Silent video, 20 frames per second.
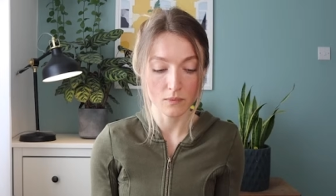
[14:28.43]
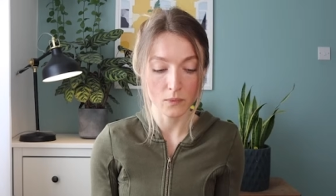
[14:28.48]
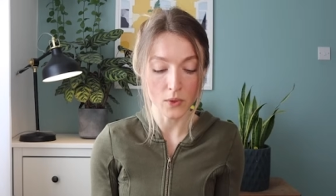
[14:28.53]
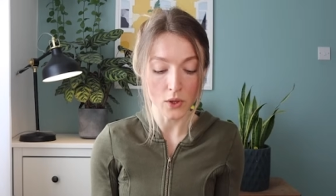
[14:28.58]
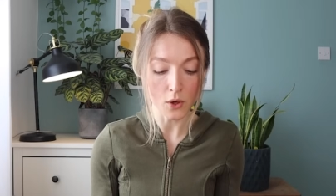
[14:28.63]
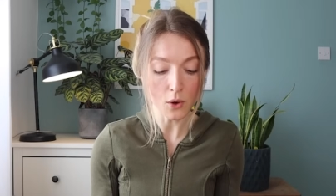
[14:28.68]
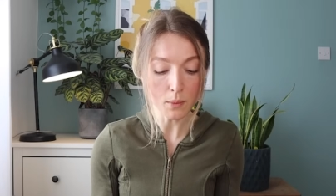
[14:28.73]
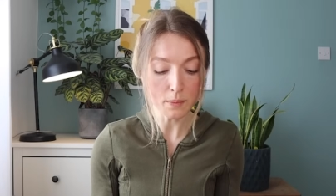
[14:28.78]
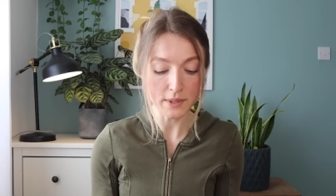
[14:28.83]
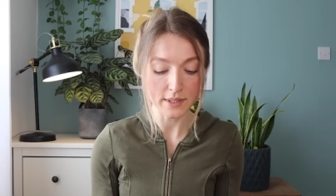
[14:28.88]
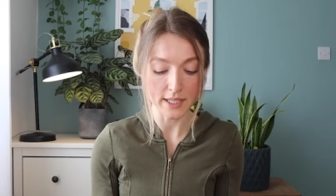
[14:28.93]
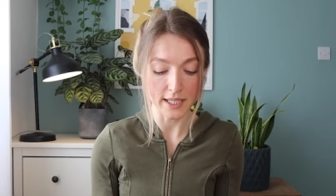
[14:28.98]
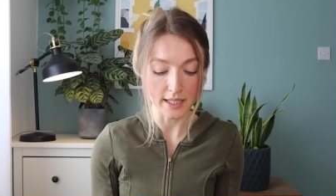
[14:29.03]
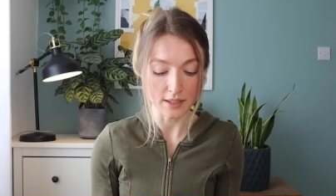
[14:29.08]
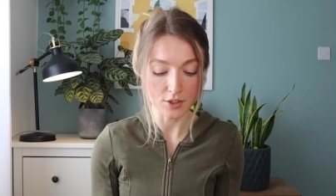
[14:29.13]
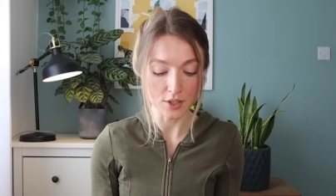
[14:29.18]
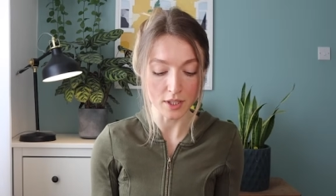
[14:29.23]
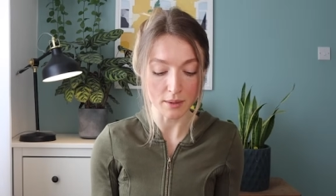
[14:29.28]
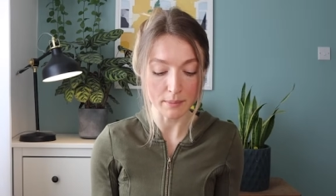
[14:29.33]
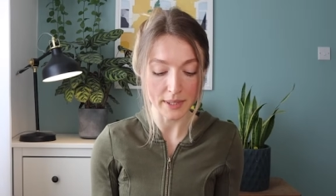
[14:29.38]
The opposite,
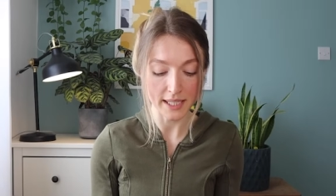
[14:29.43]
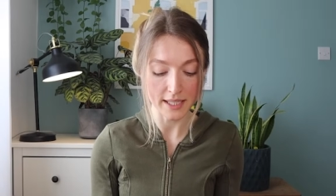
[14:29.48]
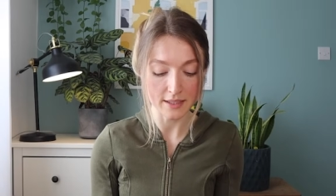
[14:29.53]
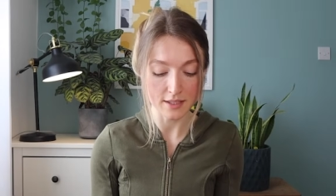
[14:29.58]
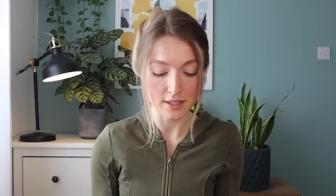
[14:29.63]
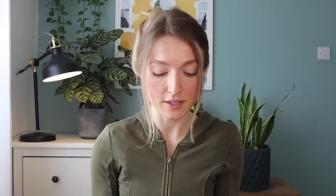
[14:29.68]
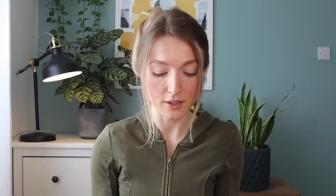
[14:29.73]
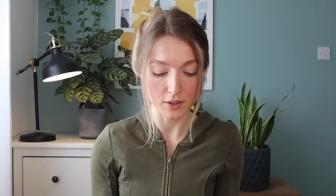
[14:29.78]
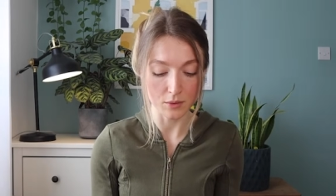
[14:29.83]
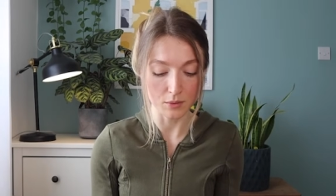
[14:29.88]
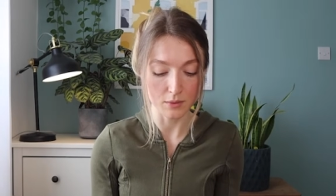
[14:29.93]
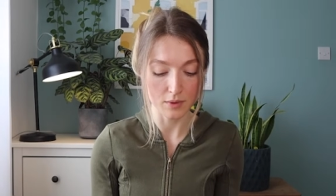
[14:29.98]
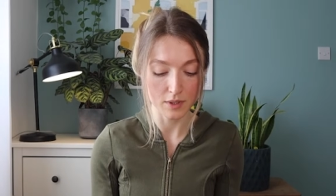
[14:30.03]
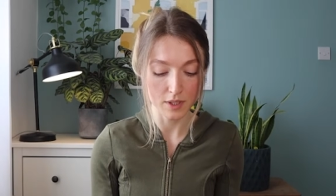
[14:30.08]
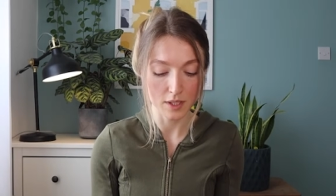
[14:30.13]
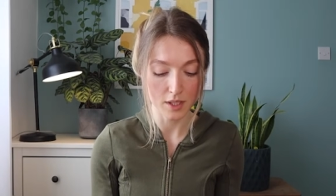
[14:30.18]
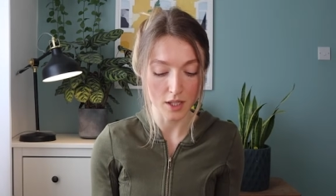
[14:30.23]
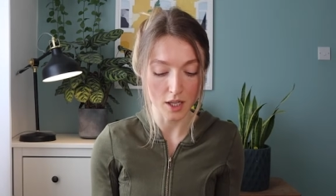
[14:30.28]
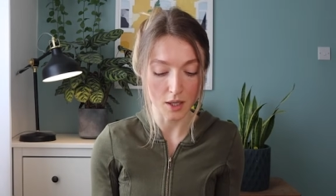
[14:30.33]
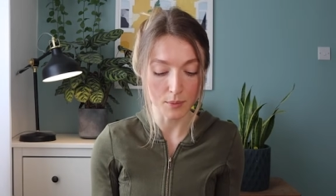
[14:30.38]
actually, I'm here to,
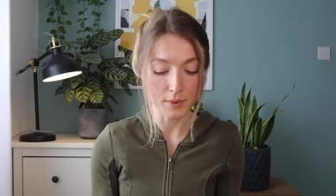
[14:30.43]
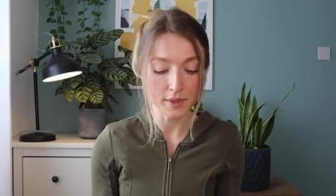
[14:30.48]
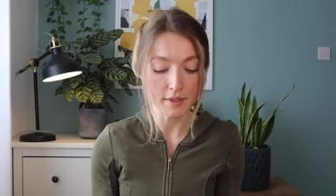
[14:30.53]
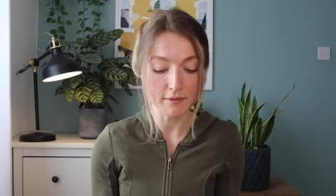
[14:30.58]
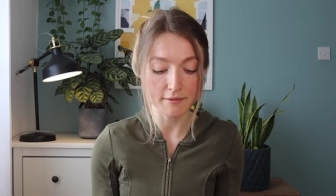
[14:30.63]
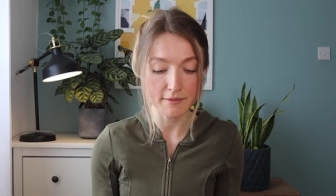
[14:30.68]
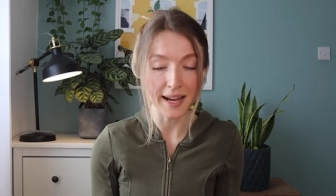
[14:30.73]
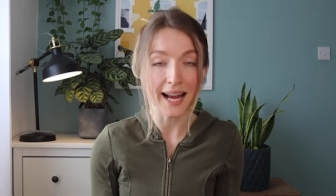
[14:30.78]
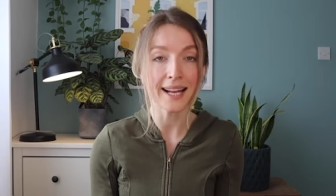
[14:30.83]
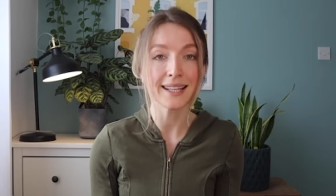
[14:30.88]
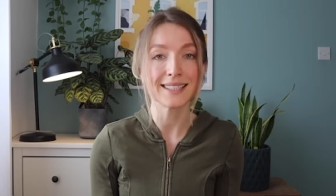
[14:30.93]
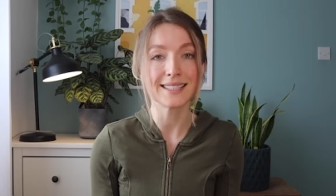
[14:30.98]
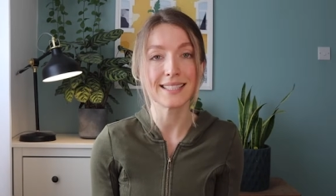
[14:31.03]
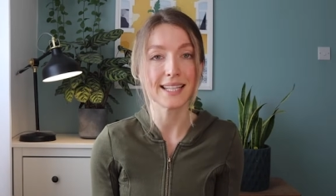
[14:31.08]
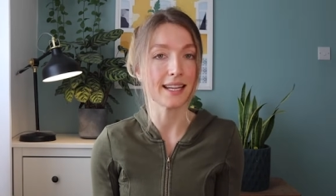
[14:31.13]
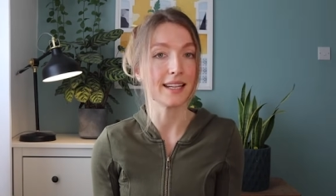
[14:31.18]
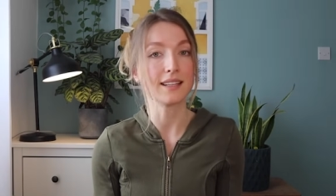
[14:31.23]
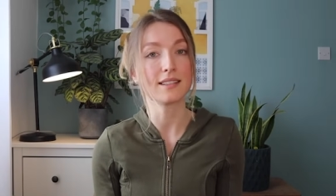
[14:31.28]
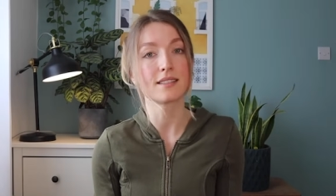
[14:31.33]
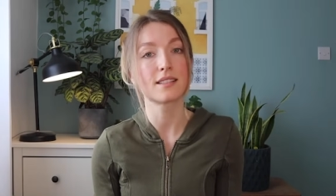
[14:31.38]
I want to
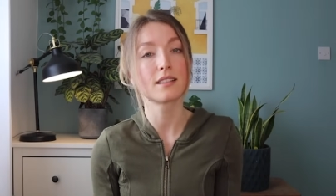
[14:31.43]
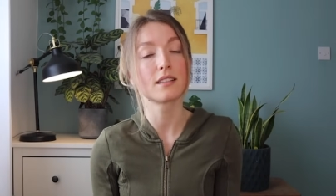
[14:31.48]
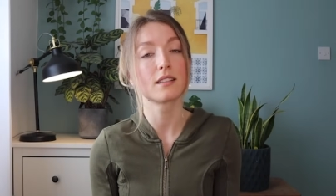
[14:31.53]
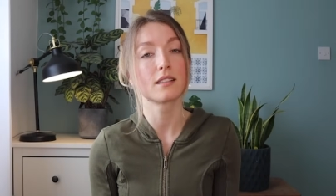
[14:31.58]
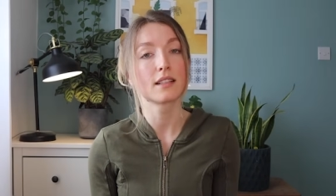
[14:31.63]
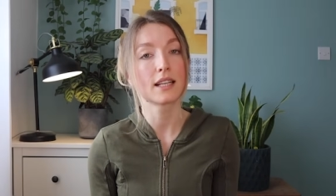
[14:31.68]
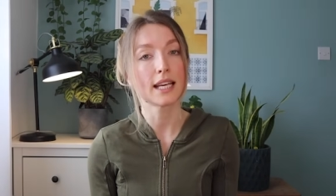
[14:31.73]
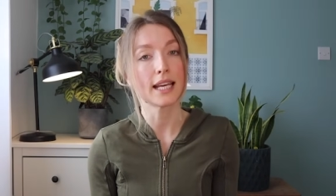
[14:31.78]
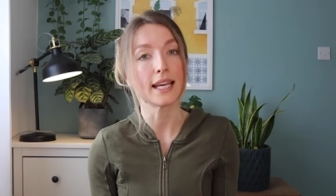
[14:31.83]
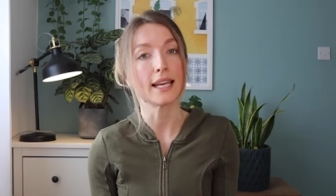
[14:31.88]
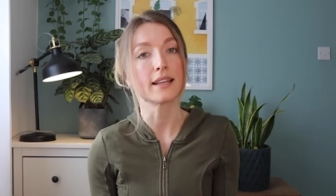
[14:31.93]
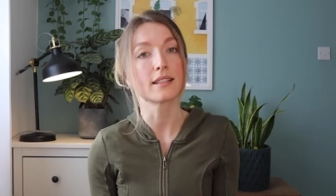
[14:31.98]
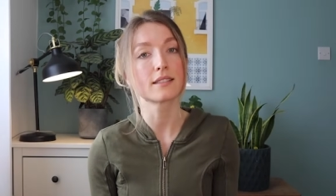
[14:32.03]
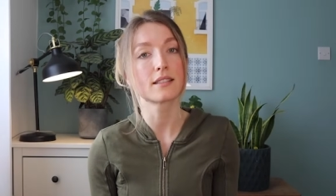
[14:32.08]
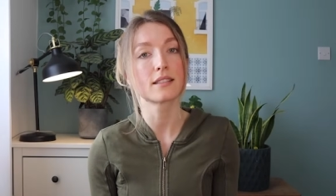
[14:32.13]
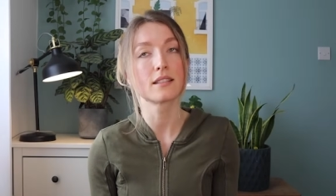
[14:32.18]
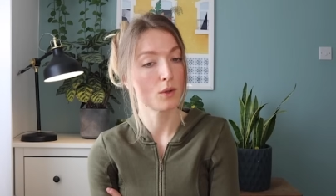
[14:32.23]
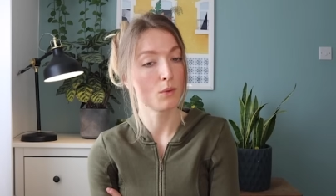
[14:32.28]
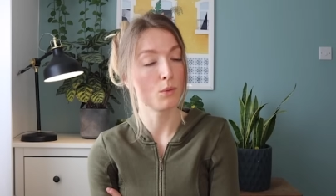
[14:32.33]
validate it.